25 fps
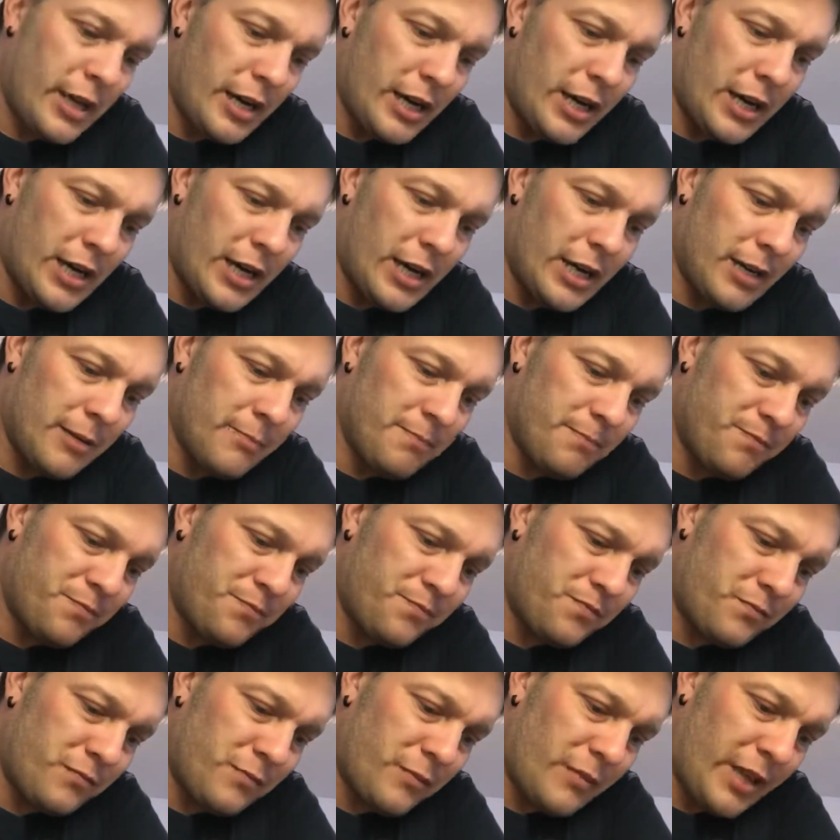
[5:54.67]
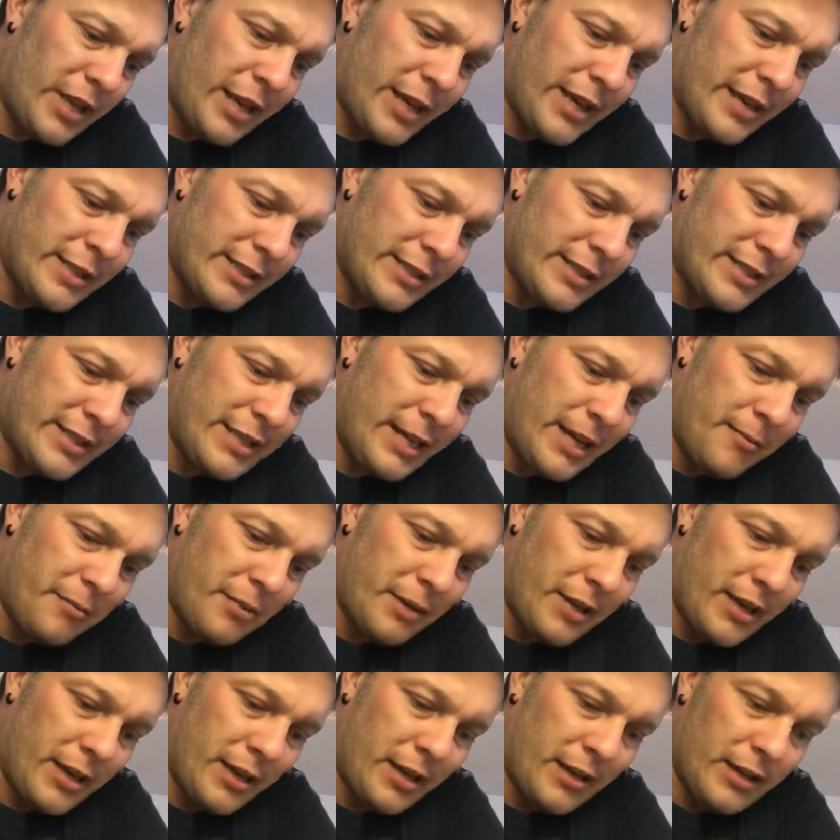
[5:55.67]
And same
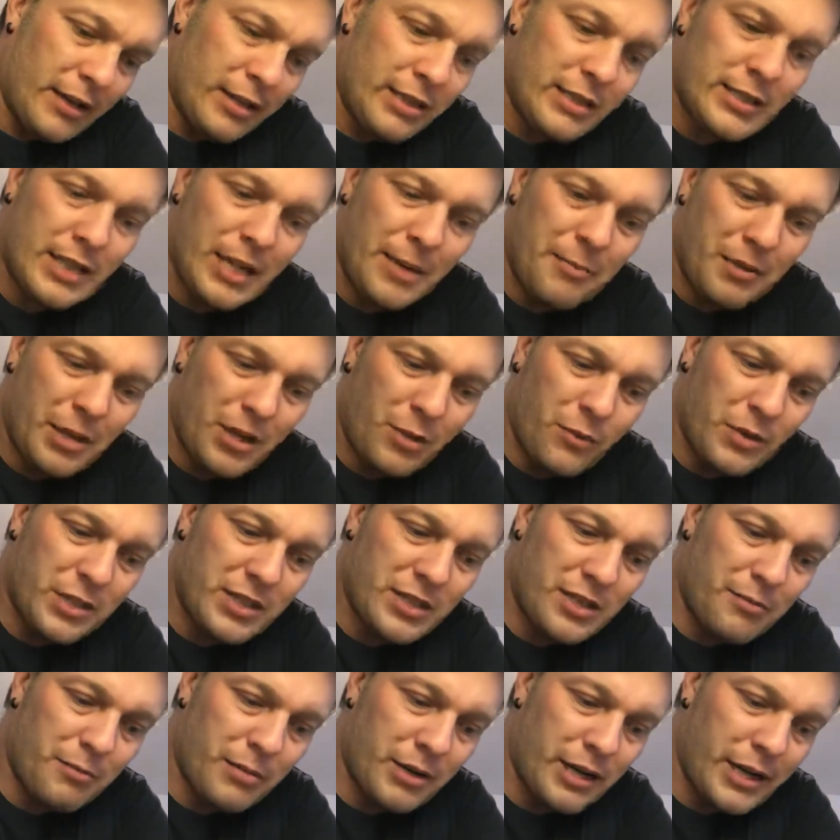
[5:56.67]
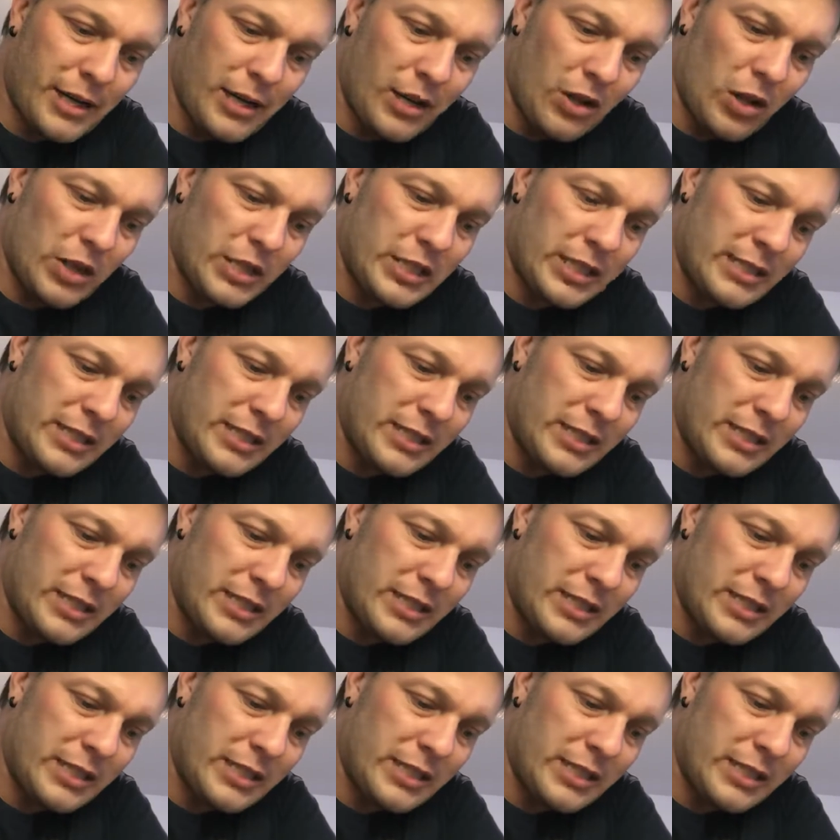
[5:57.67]
thing with somebody else.